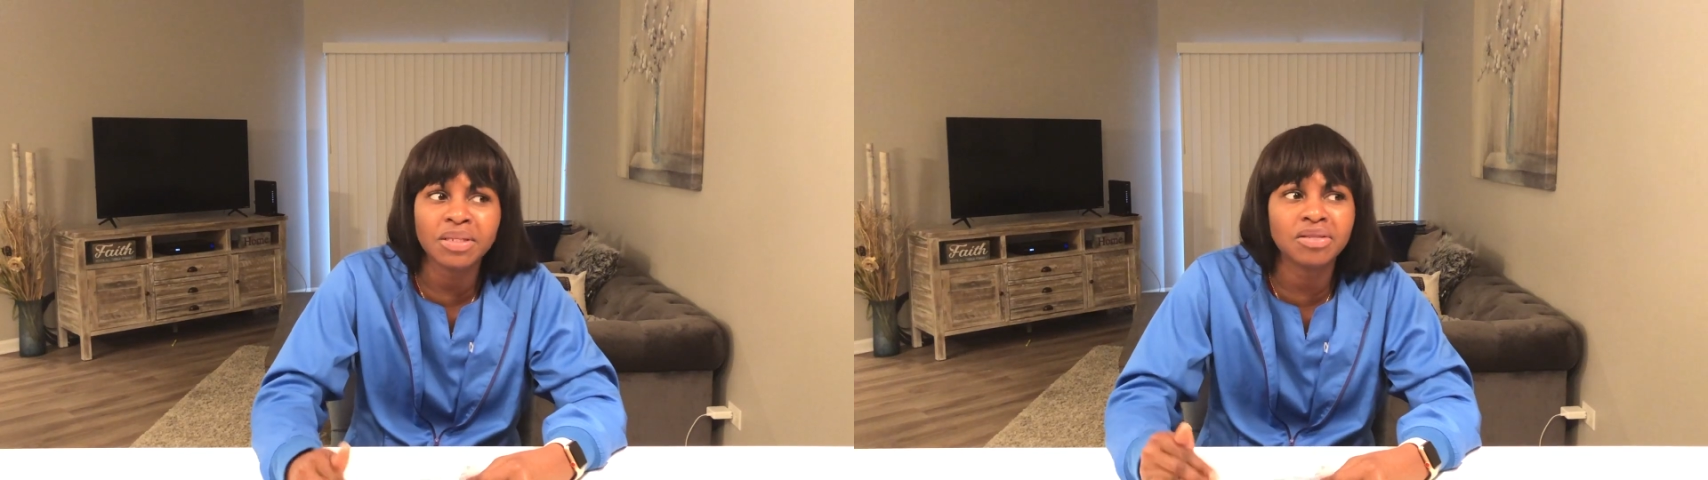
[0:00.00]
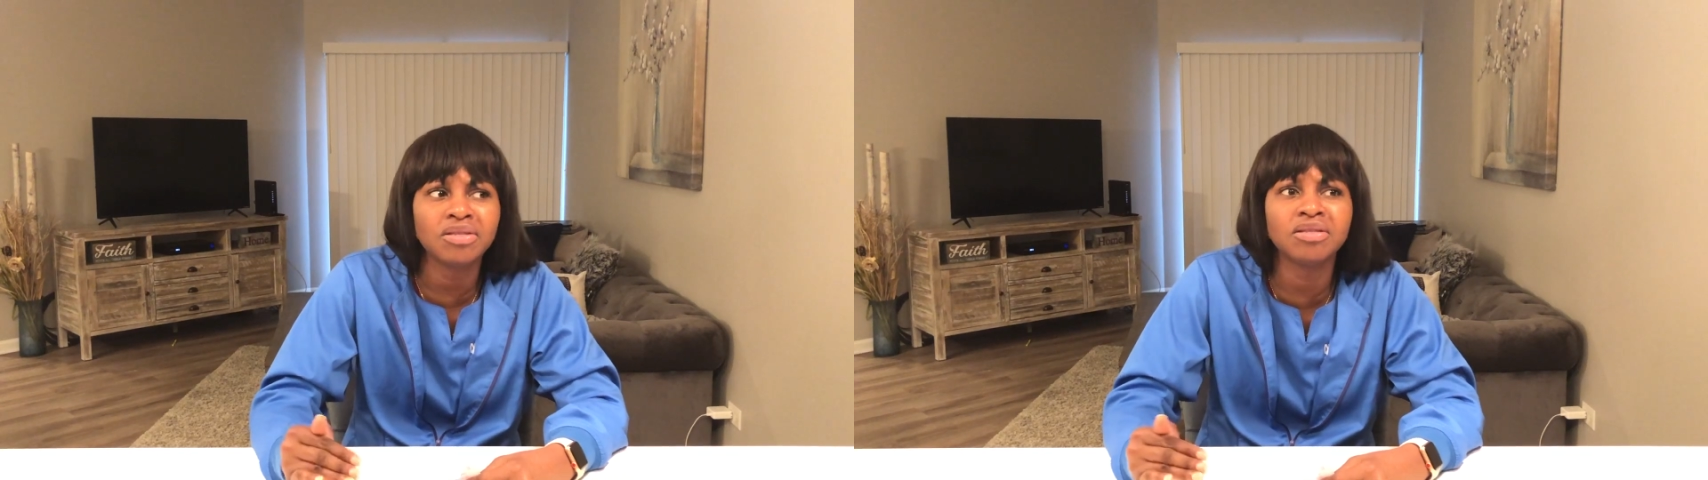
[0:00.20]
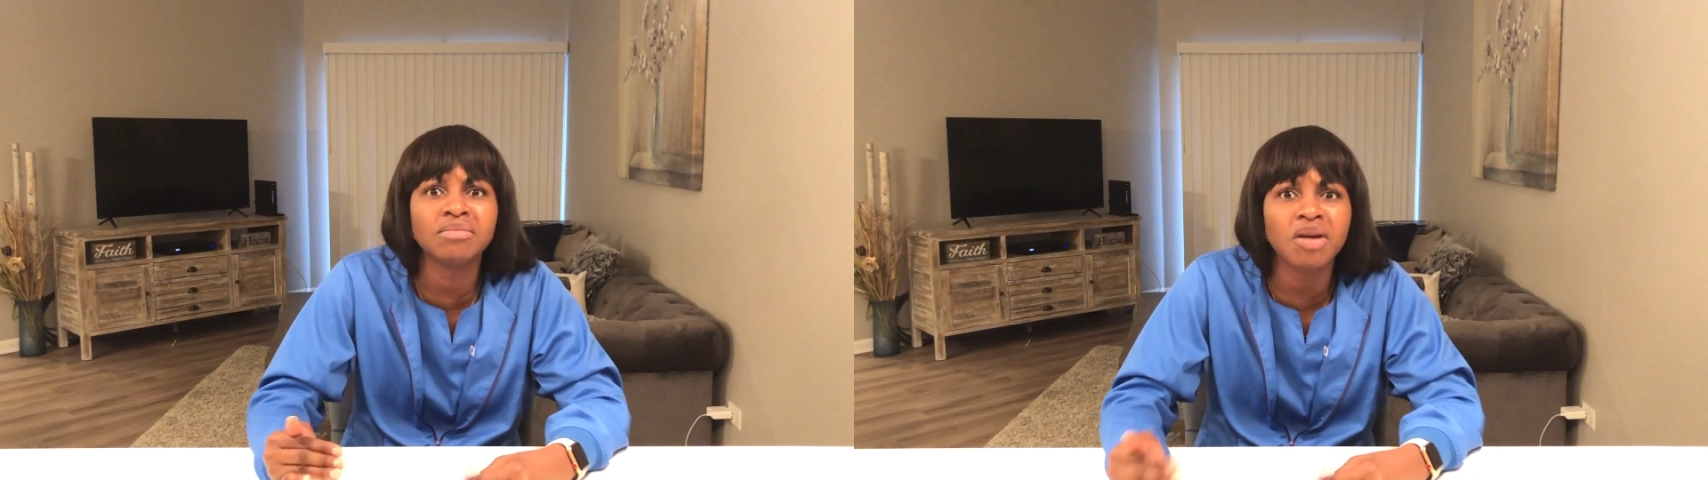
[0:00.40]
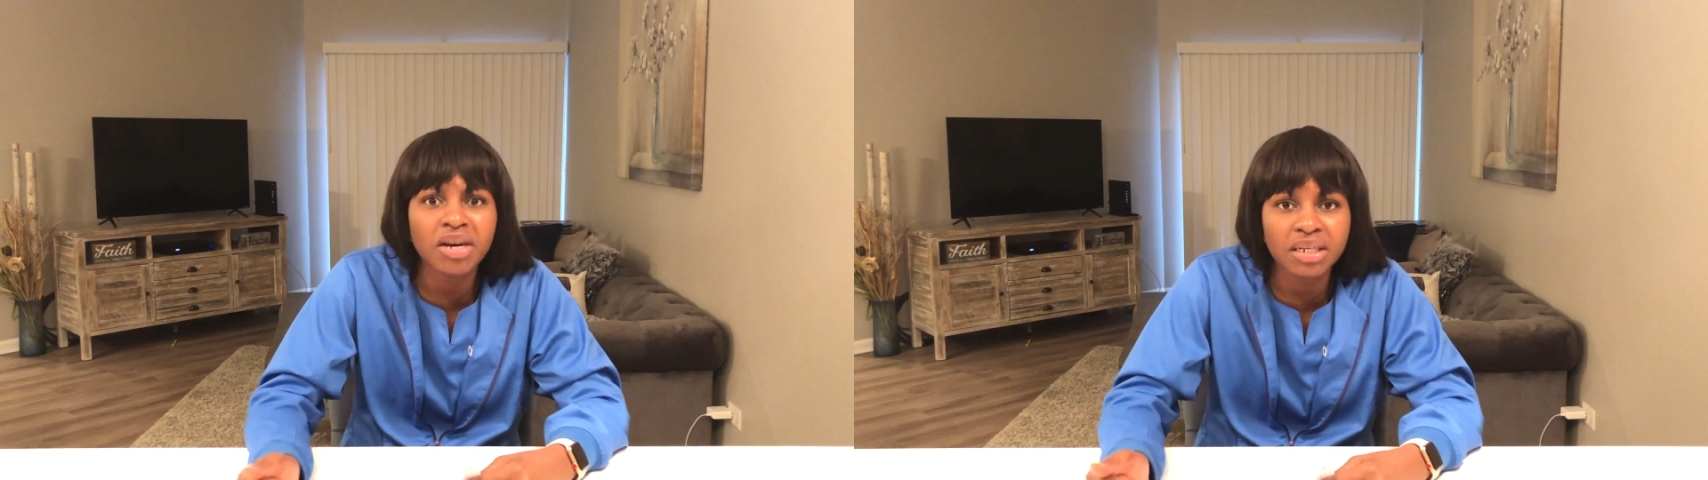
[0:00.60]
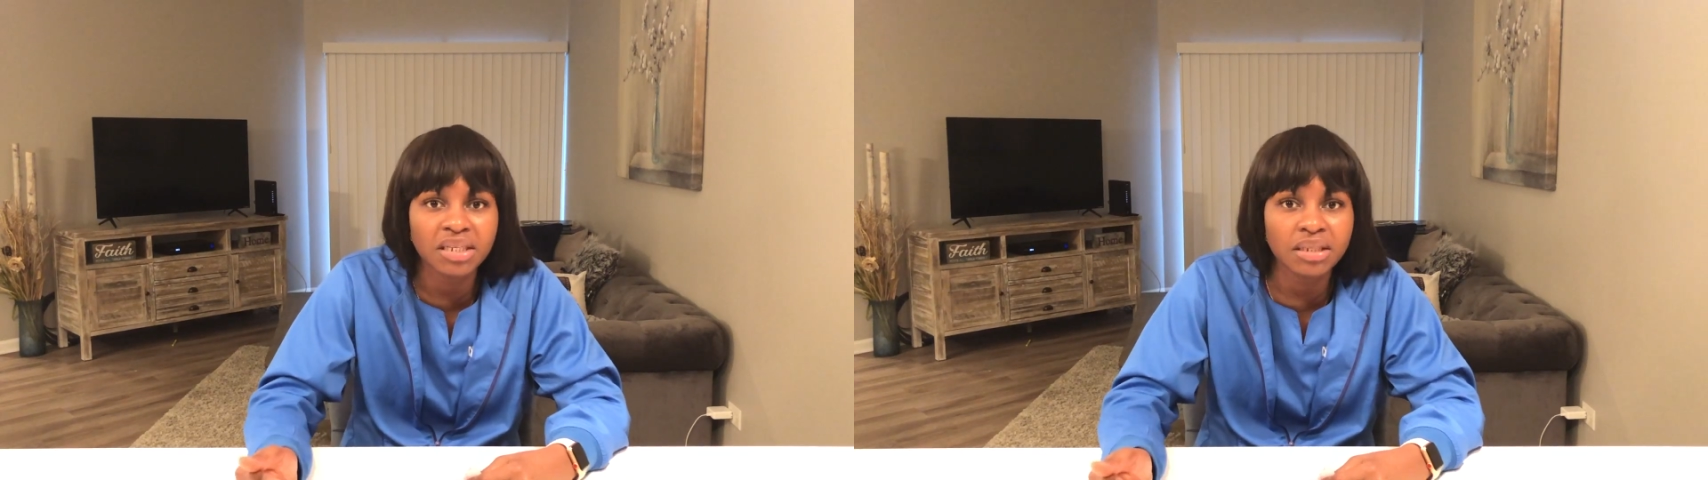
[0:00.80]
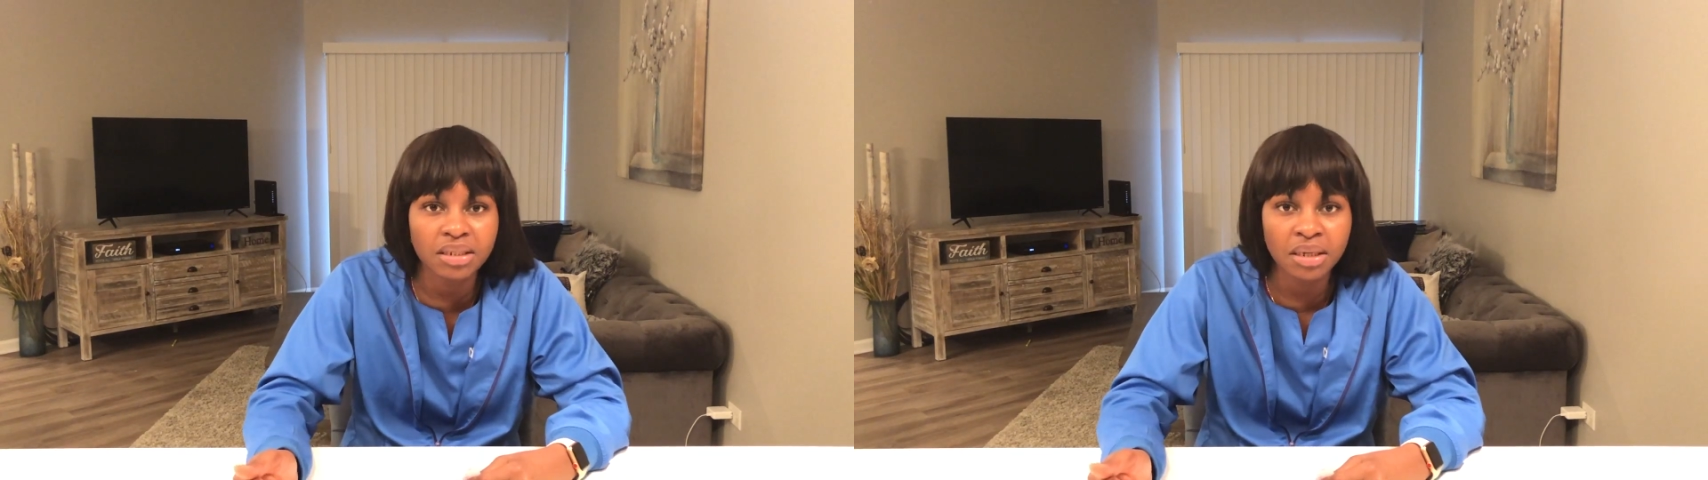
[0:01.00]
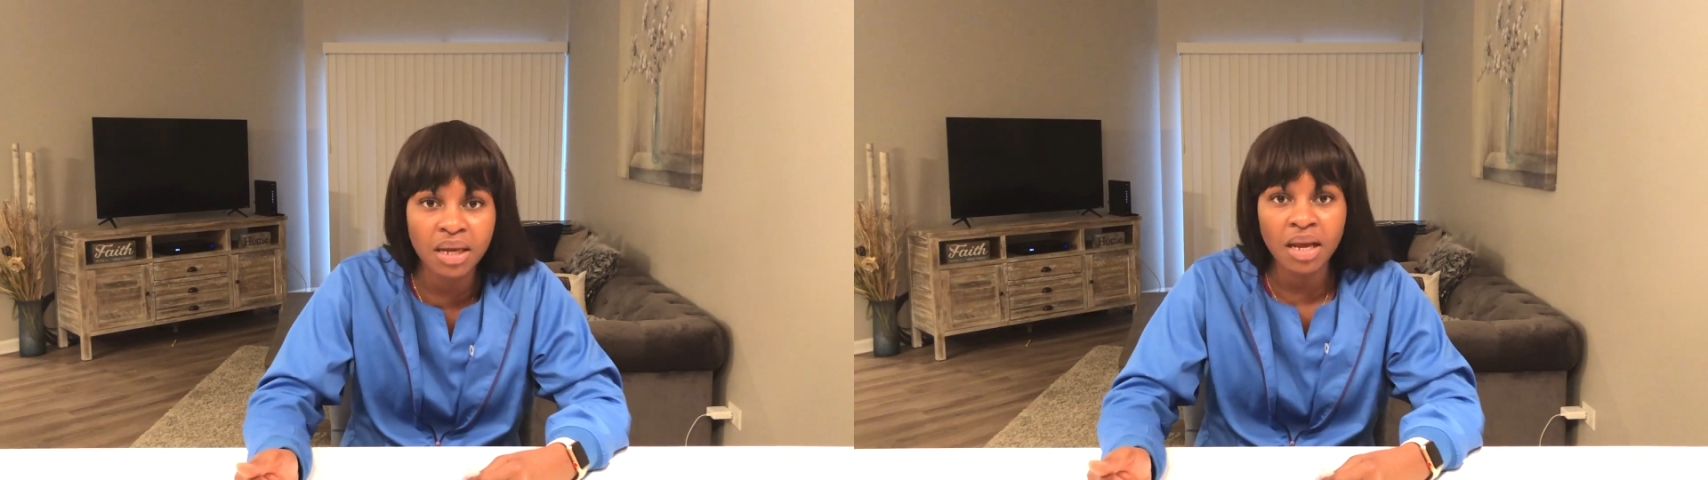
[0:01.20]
were the smartest